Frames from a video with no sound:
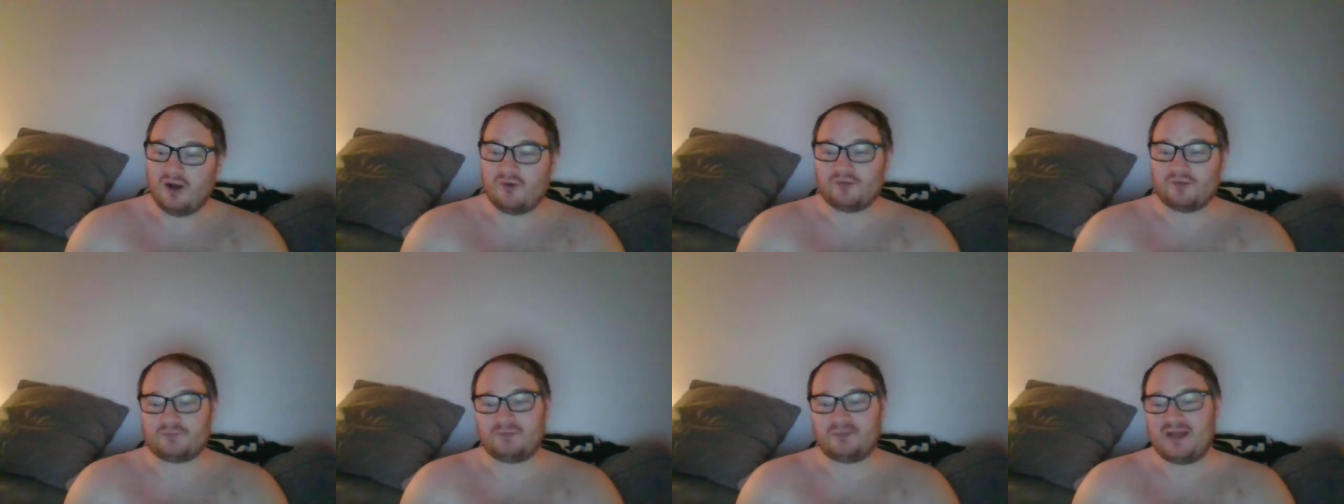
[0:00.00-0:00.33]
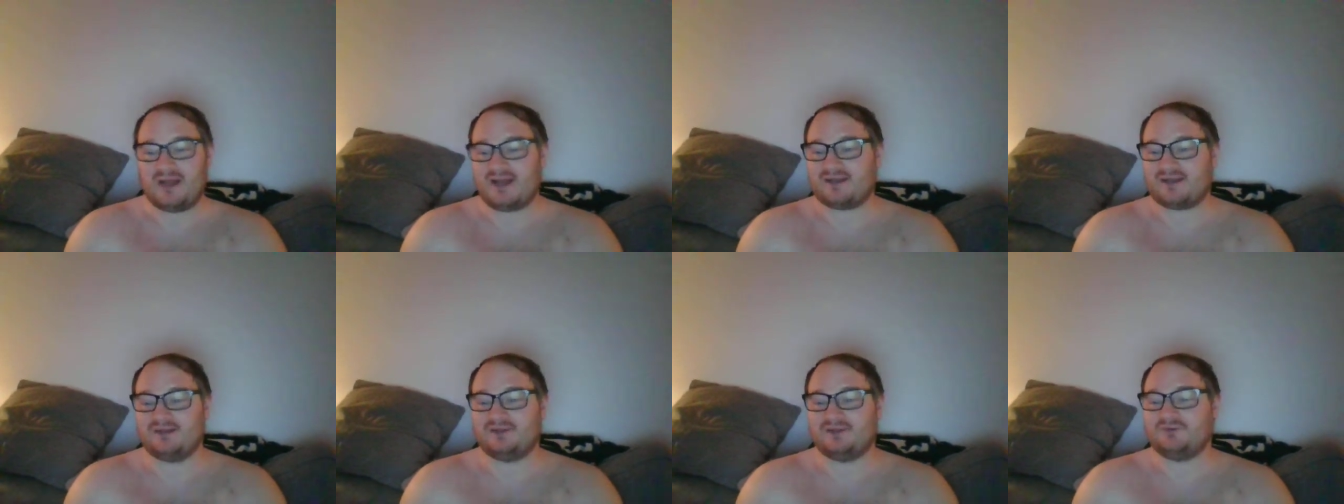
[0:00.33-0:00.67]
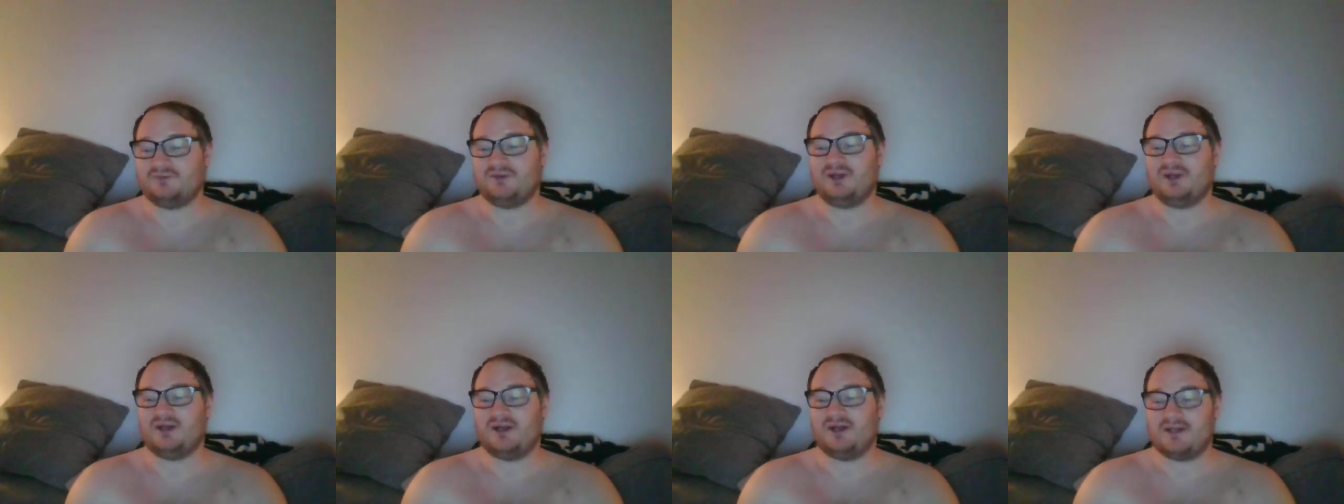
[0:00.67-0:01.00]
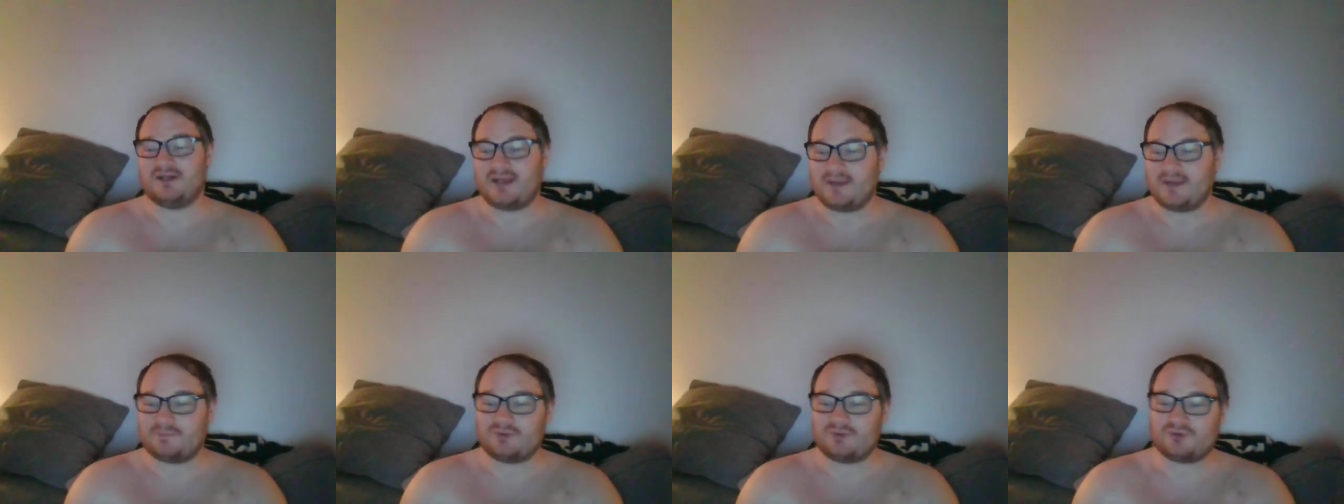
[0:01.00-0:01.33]
Hall was back in the ring
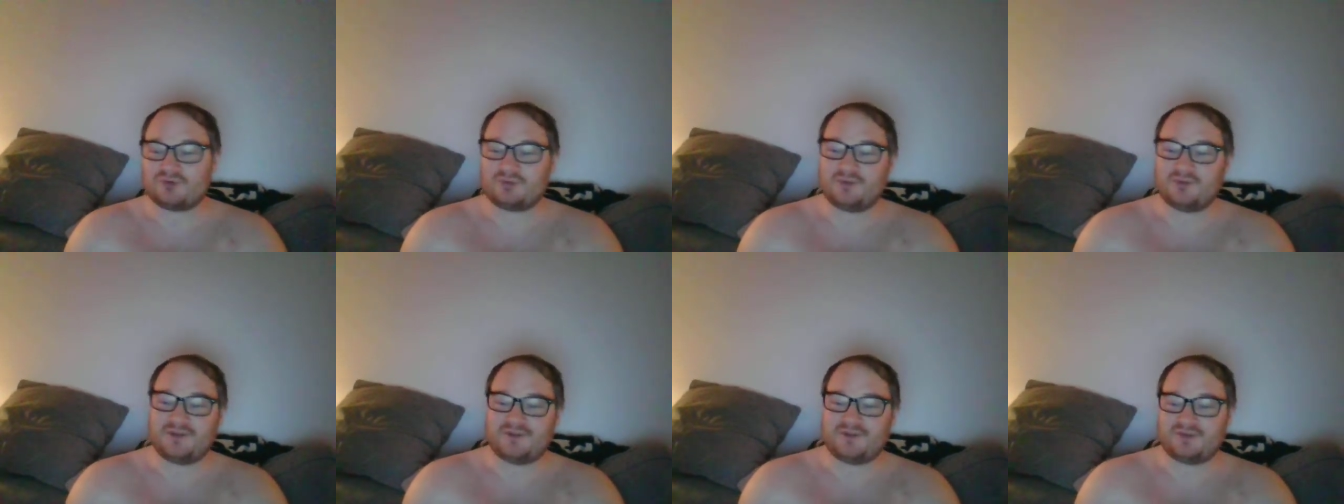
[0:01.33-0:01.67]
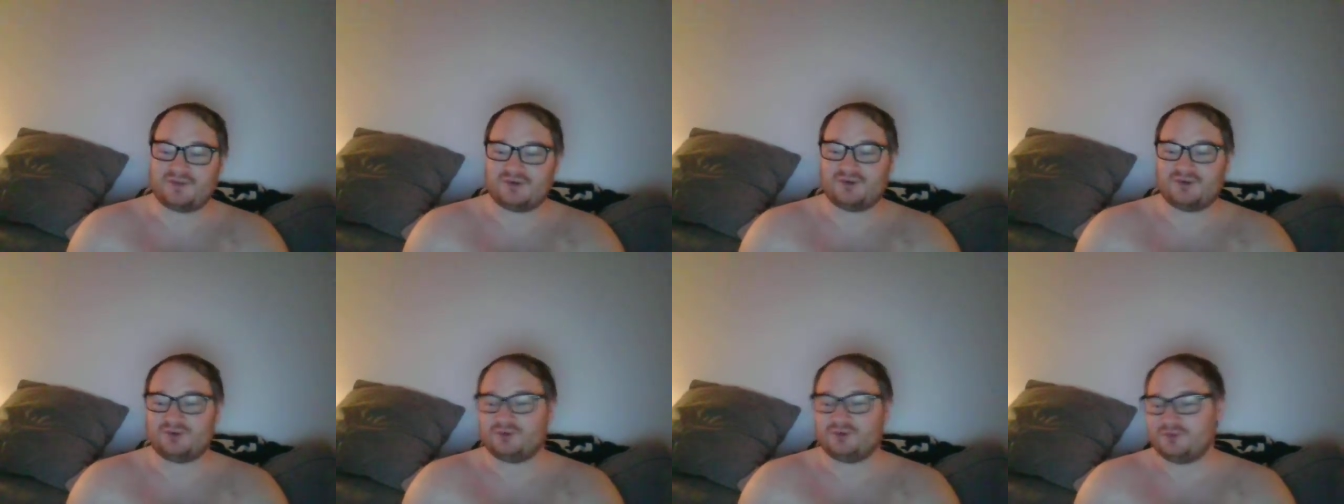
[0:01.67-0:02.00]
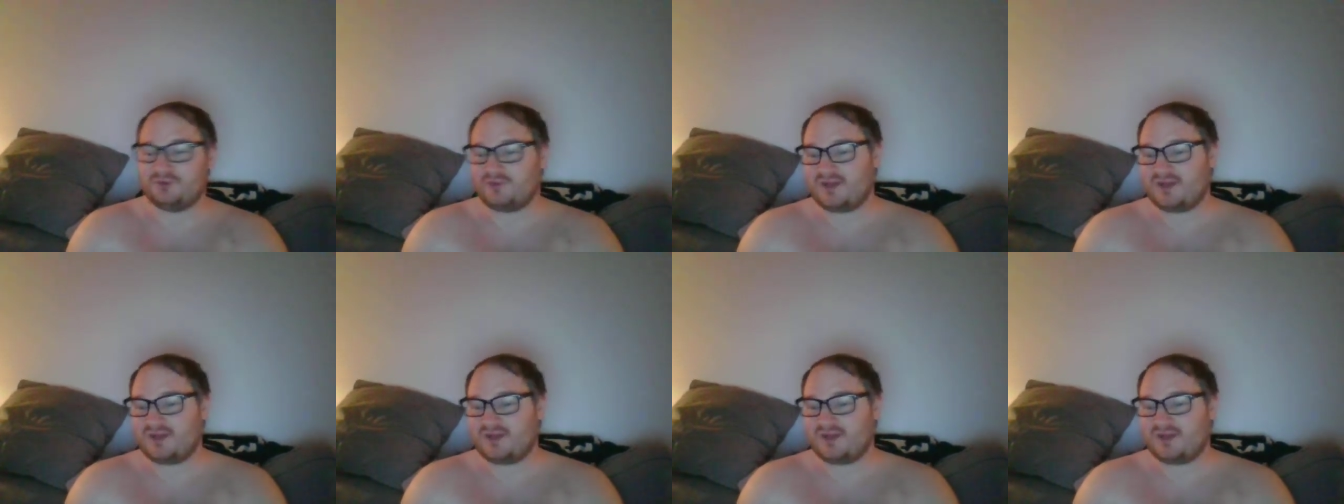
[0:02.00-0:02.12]
on April 23,